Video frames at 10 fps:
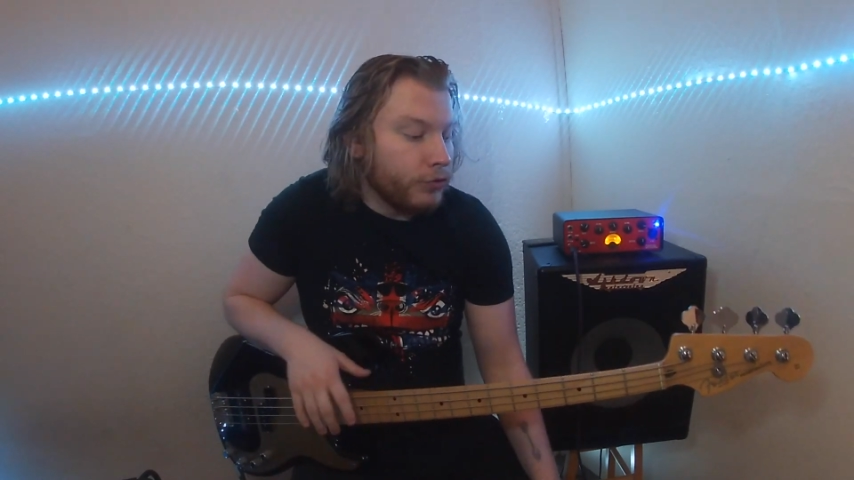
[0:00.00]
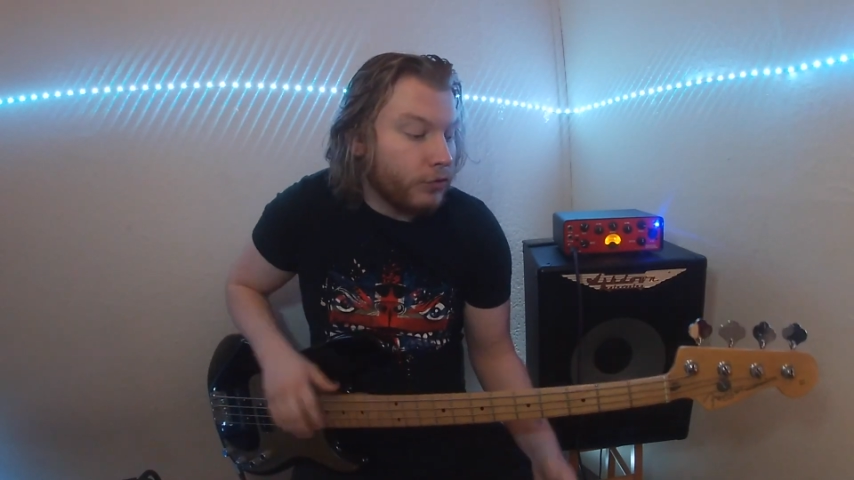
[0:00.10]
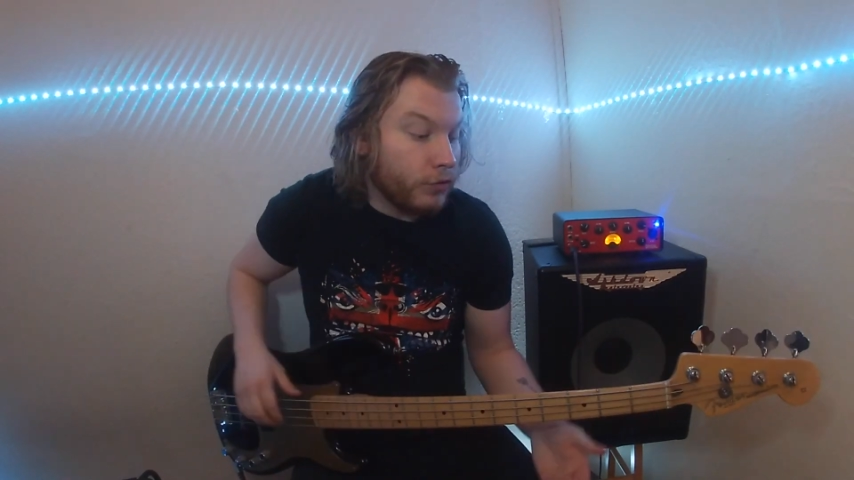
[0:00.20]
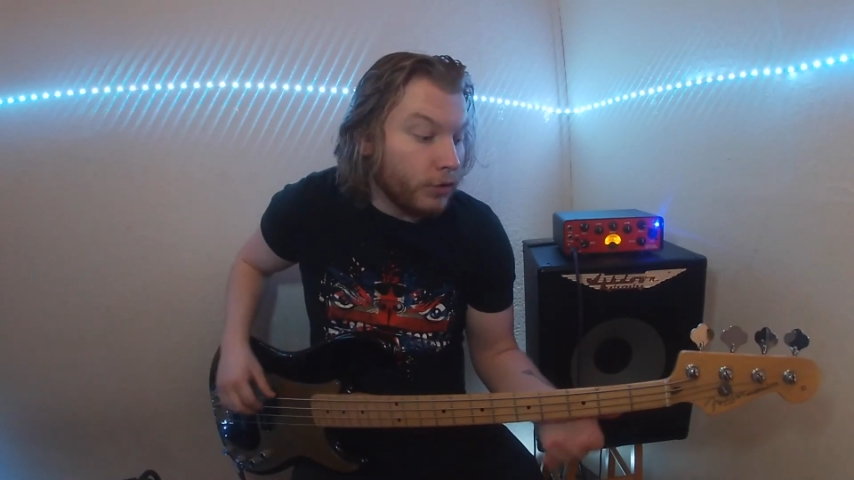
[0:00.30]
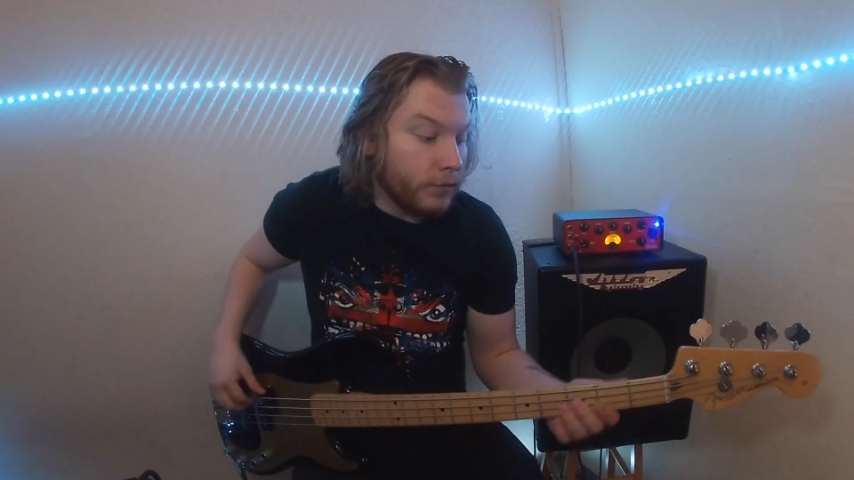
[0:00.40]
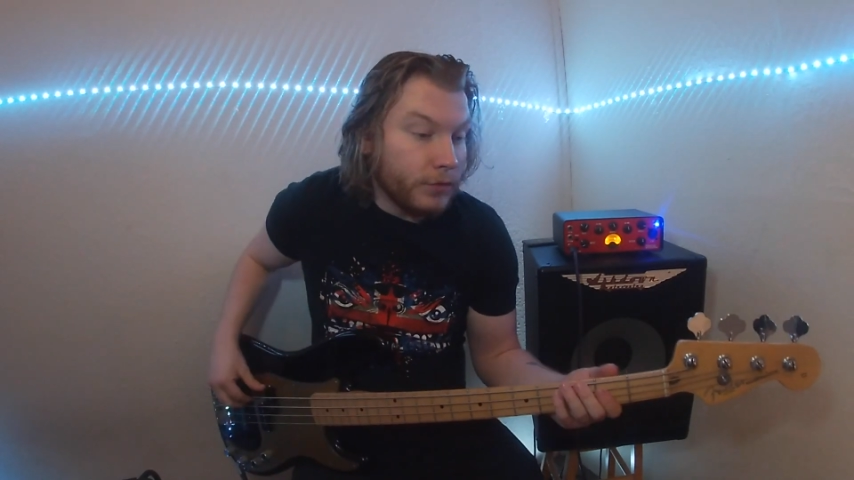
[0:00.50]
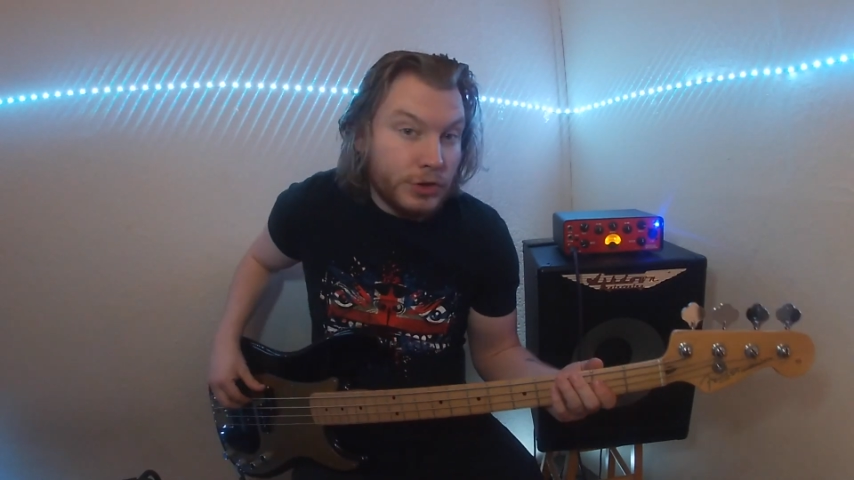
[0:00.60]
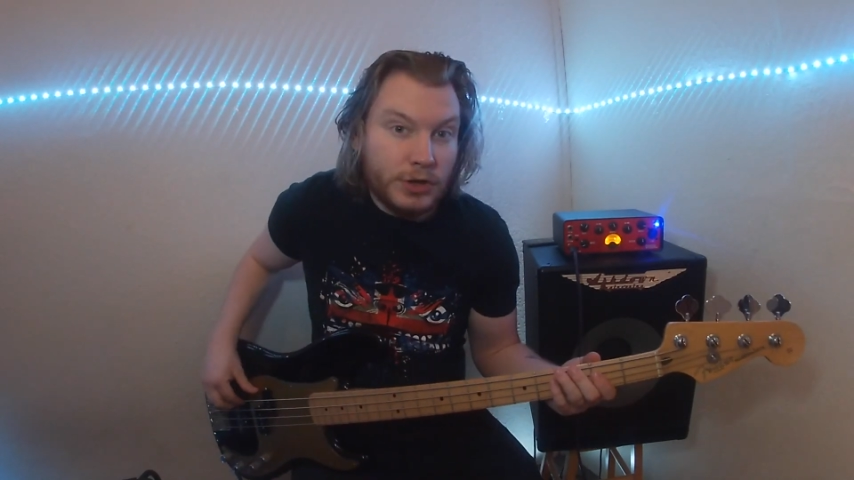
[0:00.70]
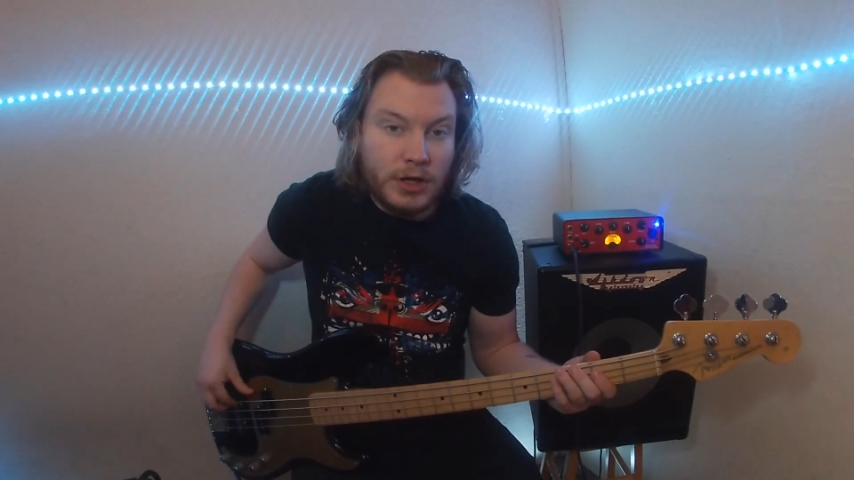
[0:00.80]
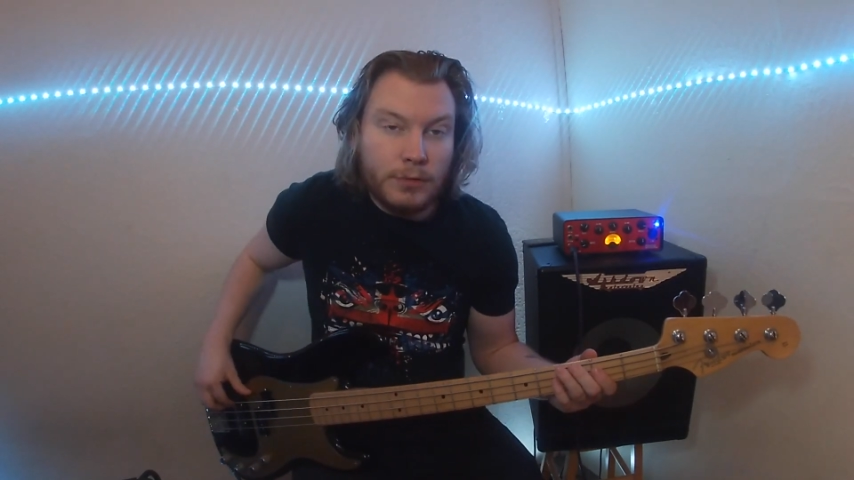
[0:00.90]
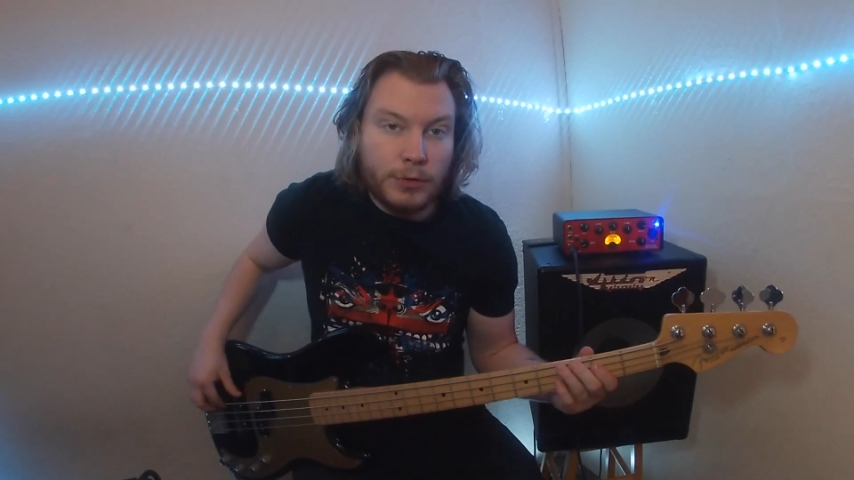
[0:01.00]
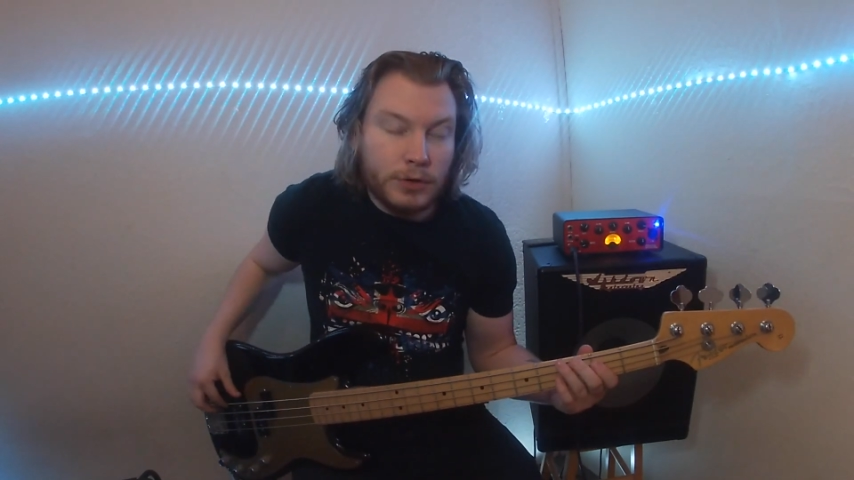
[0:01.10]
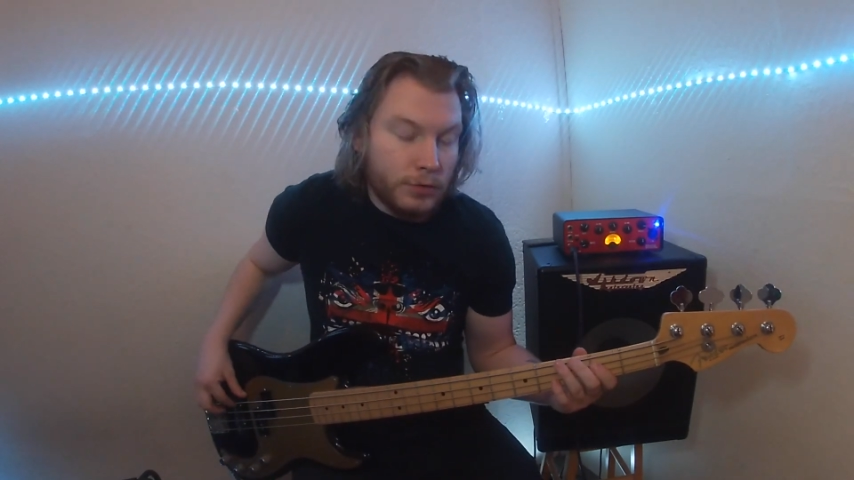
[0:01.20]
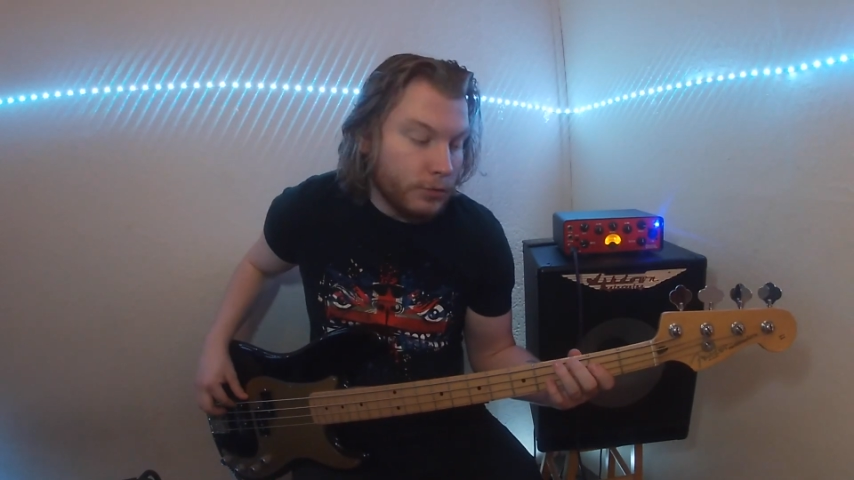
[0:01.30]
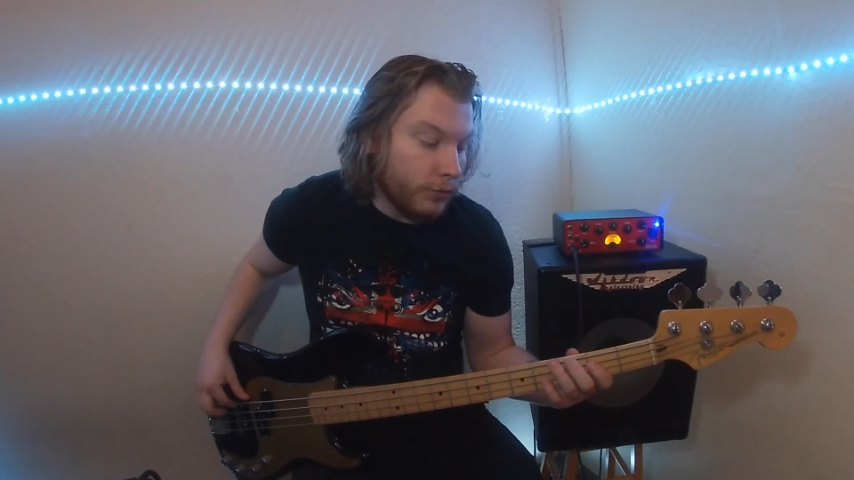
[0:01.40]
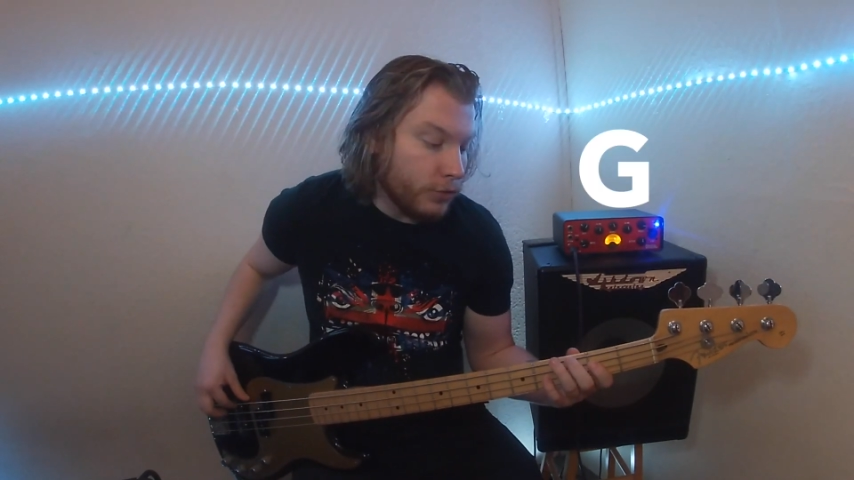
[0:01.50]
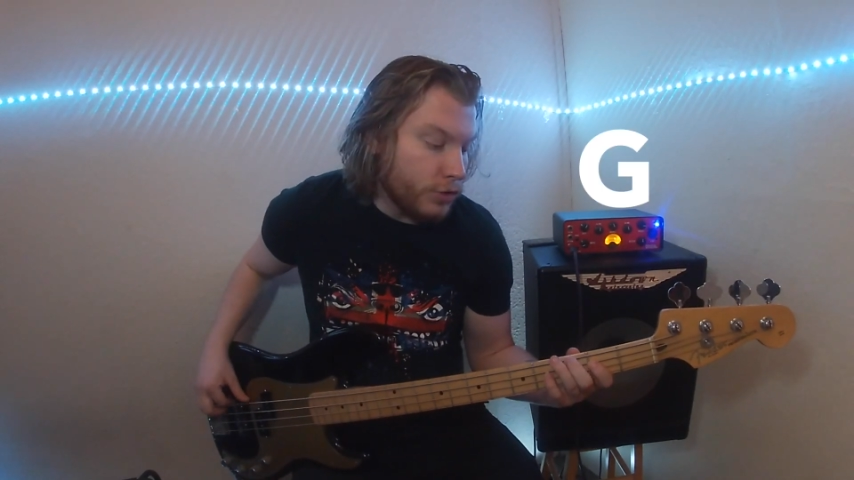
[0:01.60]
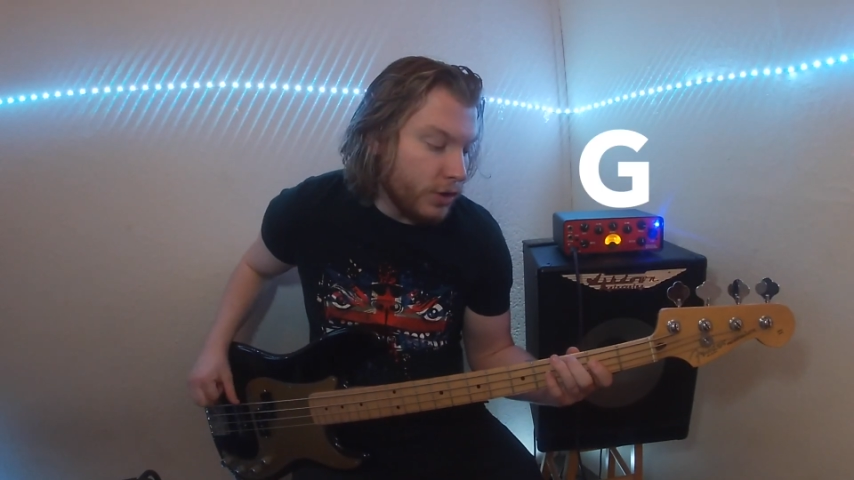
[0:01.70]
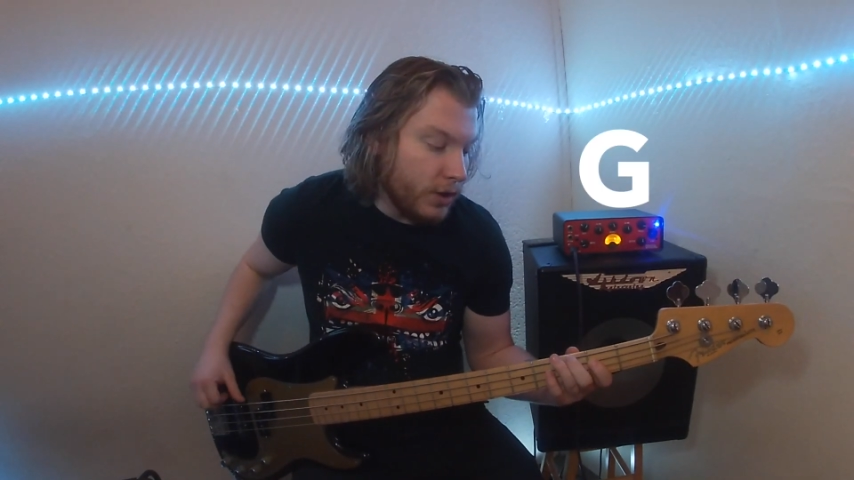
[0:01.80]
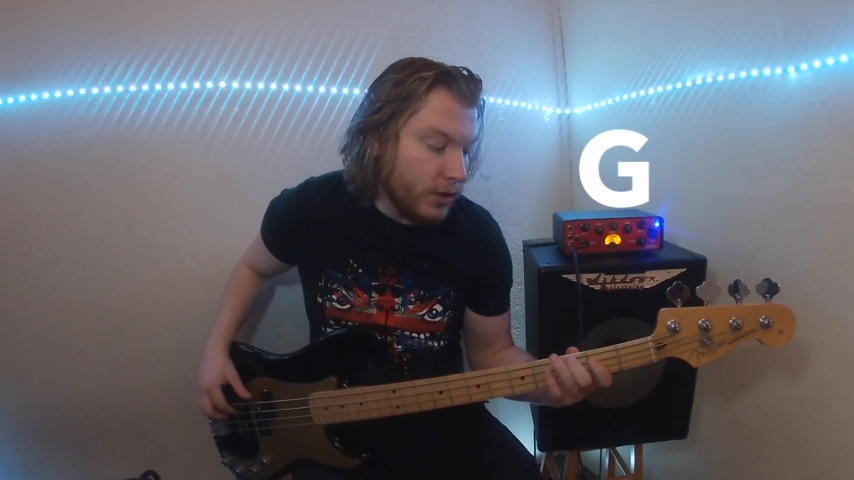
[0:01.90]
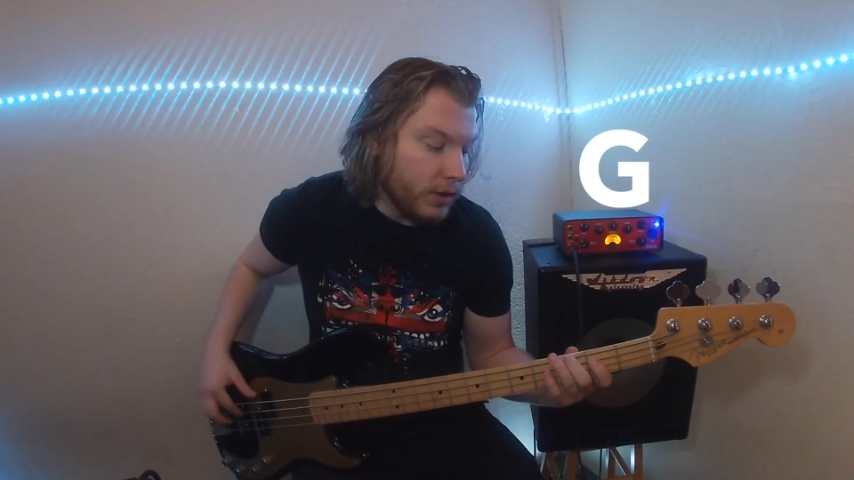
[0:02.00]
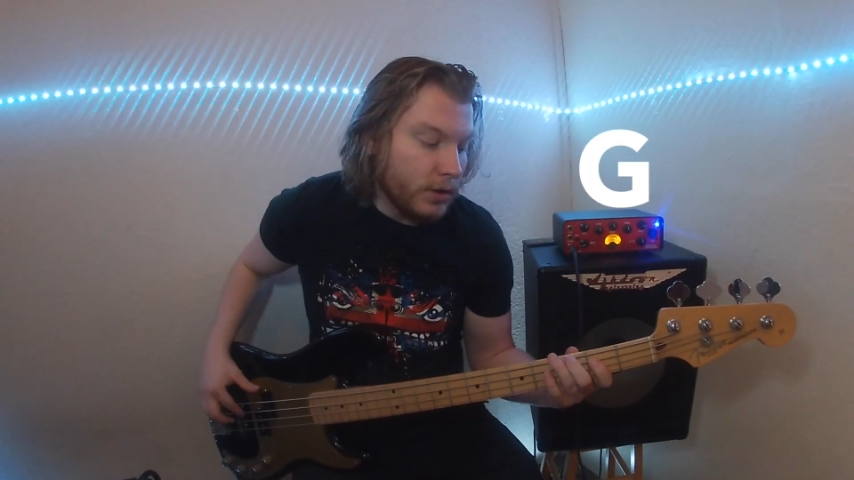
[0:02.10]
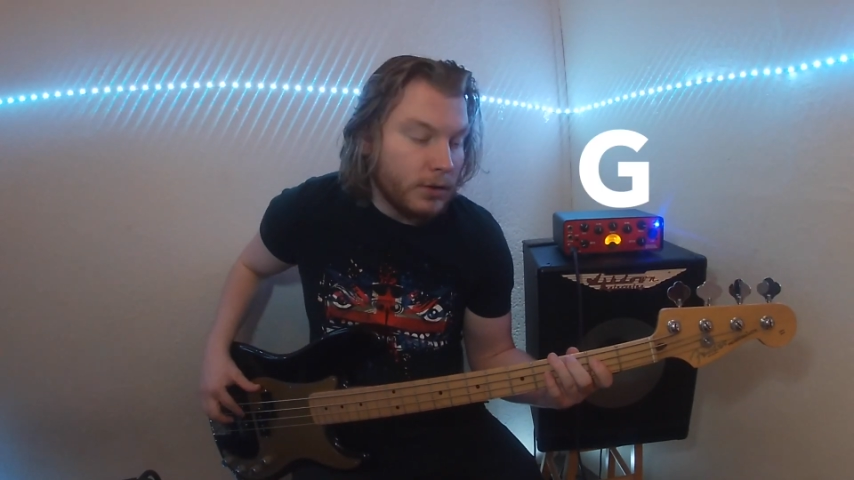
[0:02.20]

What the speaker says: So for G, we can use G,